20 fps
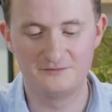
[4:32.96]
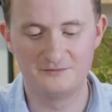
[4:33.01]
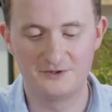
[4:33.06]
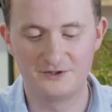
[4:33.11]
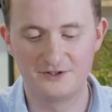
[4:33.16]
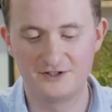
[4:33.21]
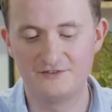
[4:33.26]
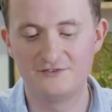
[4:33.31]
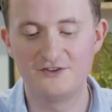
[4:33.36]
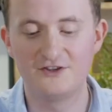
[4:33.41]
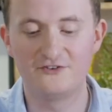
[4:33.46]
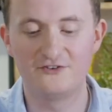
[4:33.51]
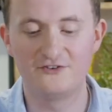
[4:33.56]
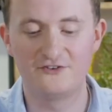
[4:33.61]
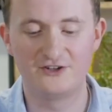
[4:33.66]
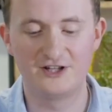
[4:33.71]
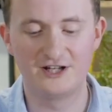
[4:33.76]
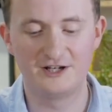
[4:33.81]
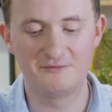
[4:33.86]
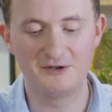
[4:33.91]
but if this is
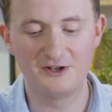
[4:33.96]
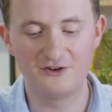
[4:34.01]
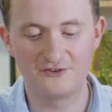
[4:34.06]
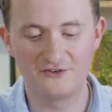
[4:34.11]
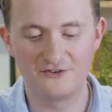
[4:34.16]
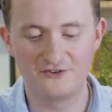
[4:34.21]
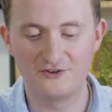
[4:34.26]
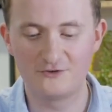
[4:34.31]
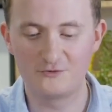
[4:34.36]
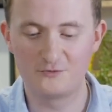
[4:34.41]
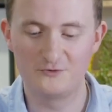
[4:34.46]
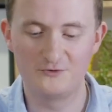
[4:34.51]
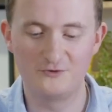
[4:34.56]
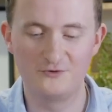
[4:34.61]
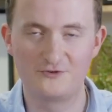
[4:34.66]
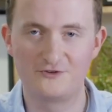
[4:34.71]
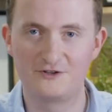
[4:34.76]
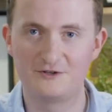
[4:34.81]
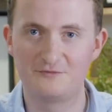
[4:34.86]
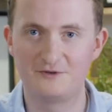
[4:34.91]
an animation, this would
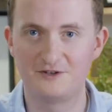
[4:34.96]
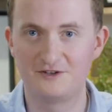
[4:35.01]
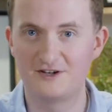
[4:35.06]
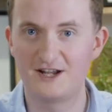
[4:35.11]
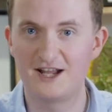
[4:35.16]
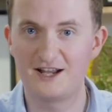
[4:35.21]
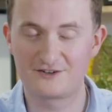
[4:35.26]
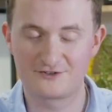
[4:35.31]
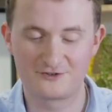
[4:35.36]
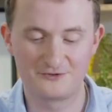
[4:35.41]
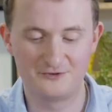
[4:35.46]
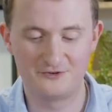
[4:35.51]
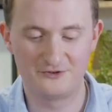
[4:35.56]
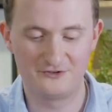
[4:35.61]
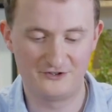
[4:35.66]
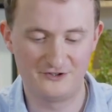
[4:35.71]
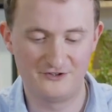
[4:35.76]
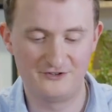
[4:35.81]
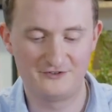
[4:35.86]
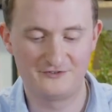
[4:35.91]
usually be an actual
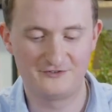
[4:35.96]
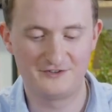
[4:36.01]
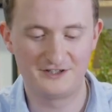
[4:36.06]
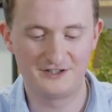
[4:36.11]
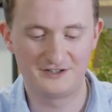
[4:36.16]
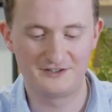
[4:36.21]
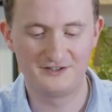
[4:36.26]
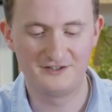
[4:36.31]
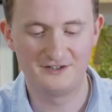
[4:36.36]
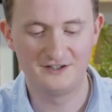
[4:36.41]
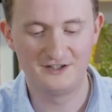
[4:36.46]
sound effect.